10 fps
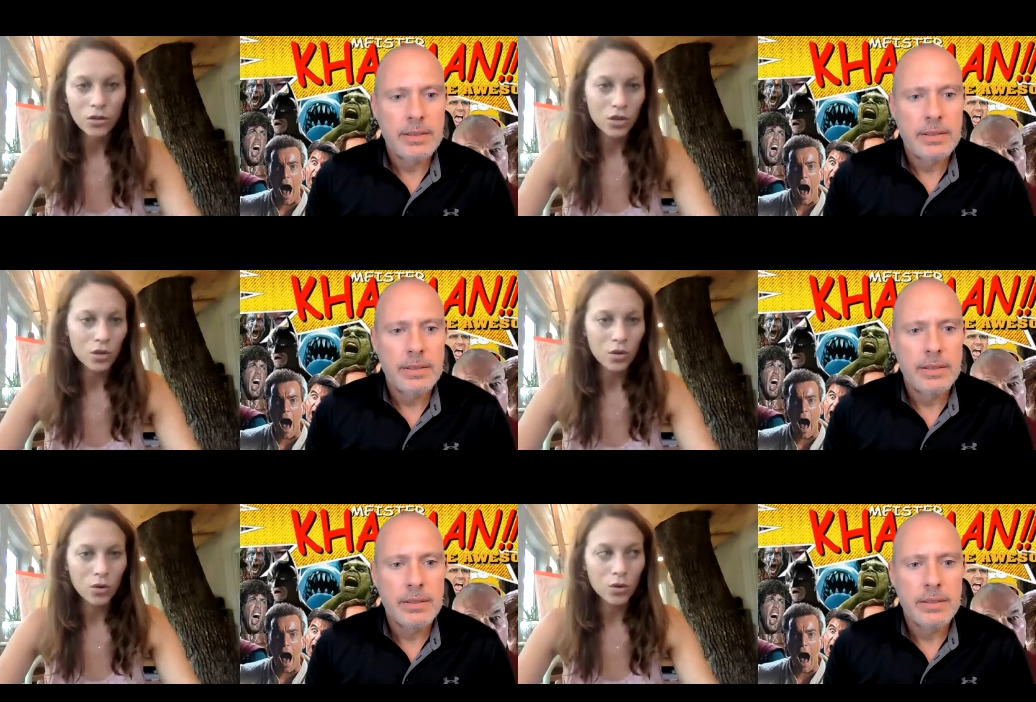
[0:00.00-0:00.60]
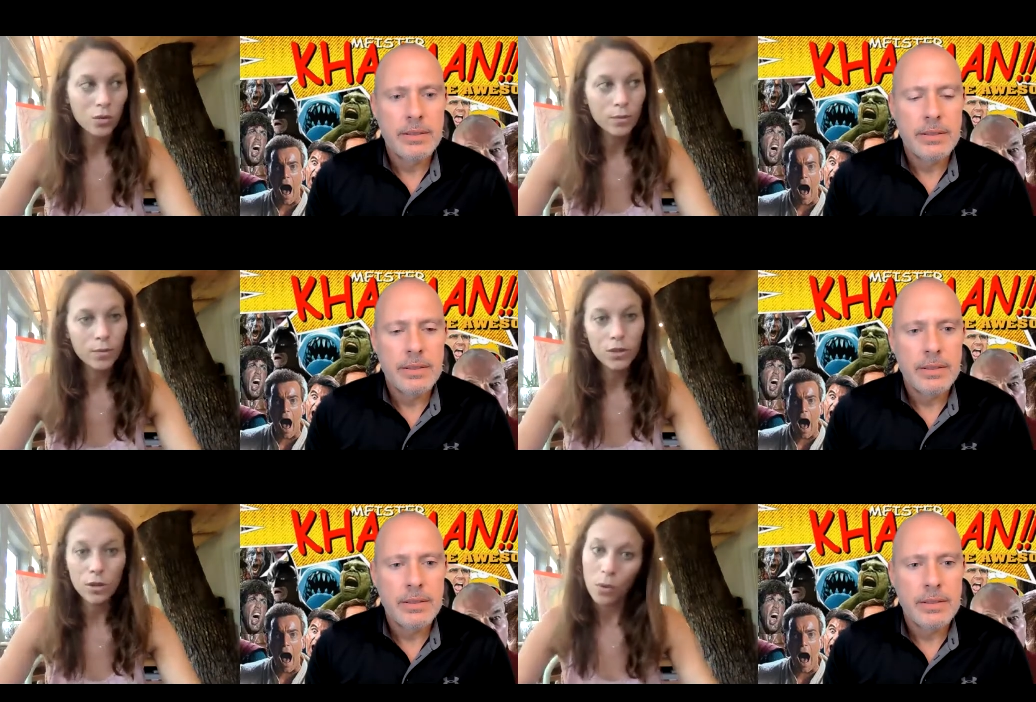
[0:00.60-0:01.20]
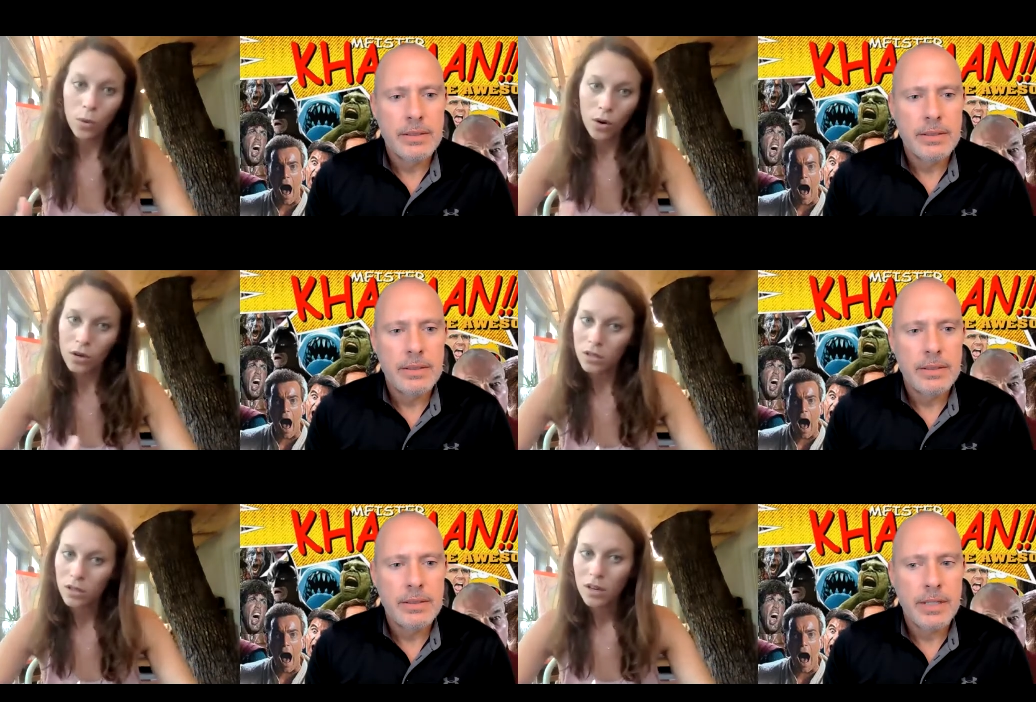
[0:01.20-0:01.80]
Speaker 1: to
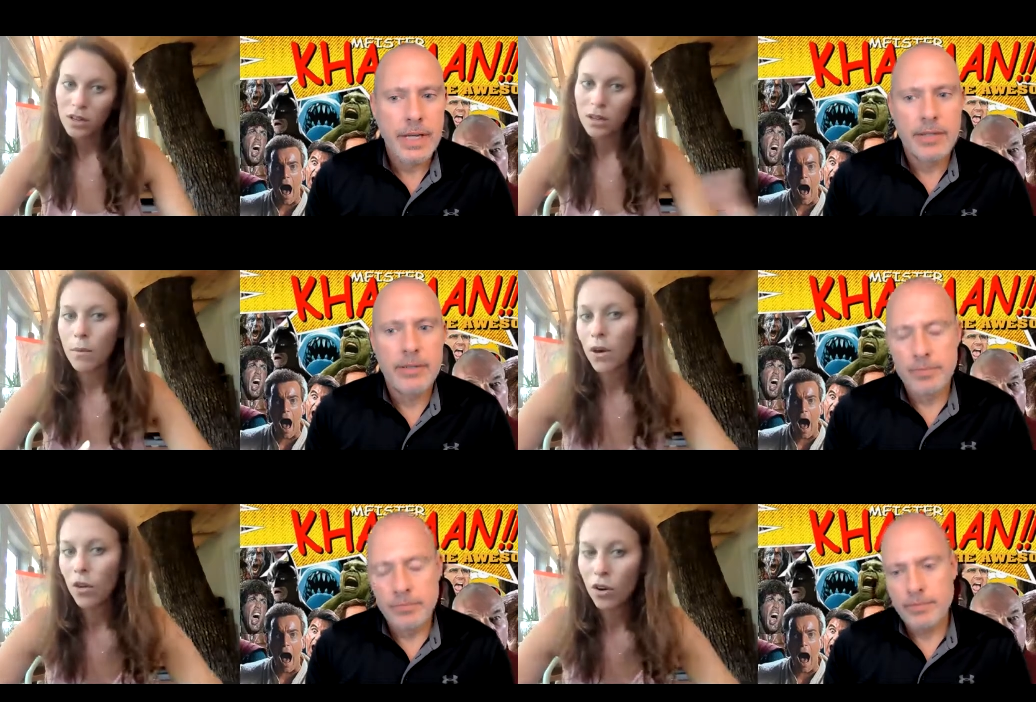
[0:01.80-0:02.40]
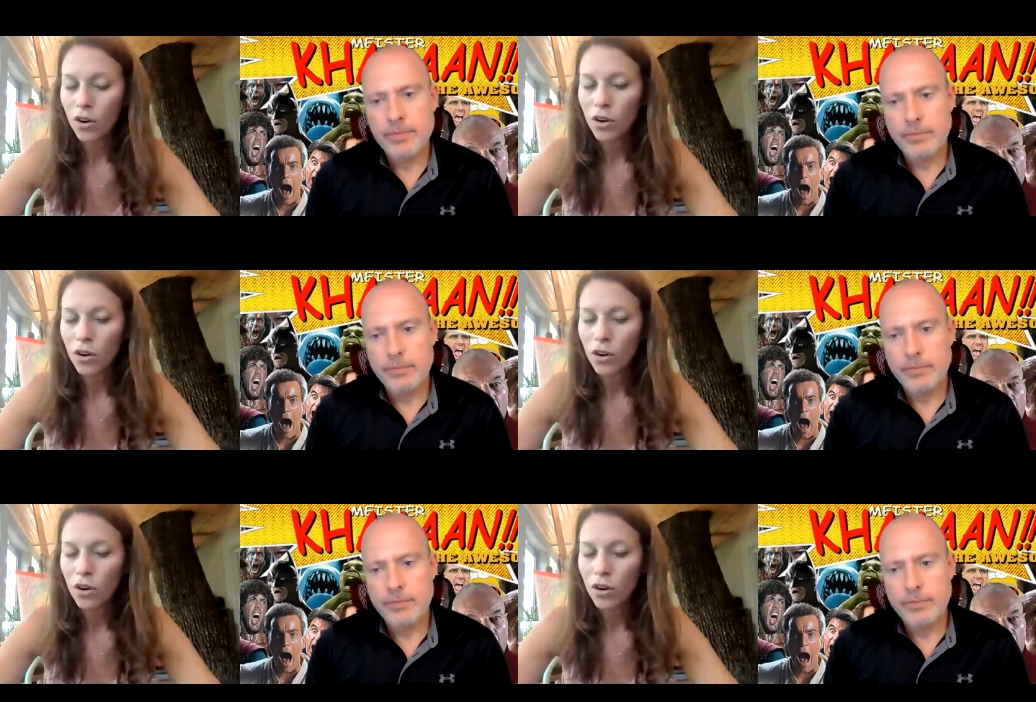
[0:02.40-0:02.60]
support the yes. mother